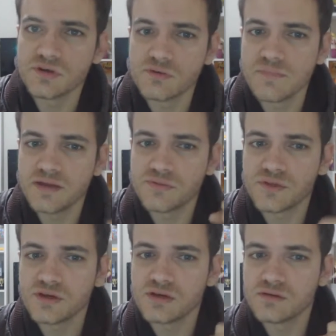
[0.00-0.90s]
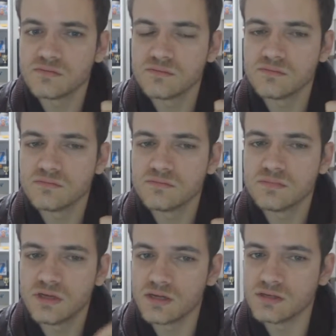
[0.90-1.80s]
Men think
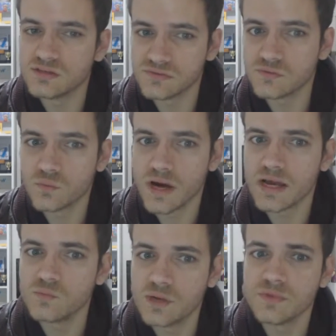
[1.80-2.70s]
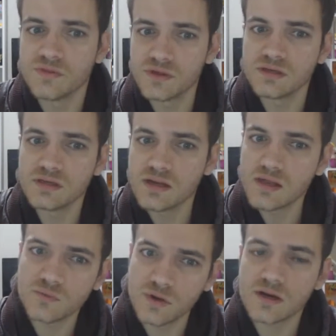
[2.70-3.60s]
in a different way and women think in
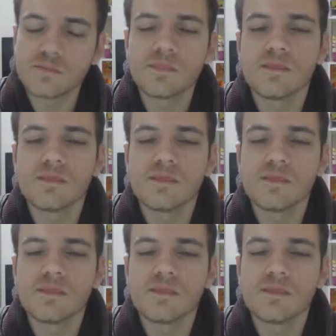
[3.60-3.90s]
another way.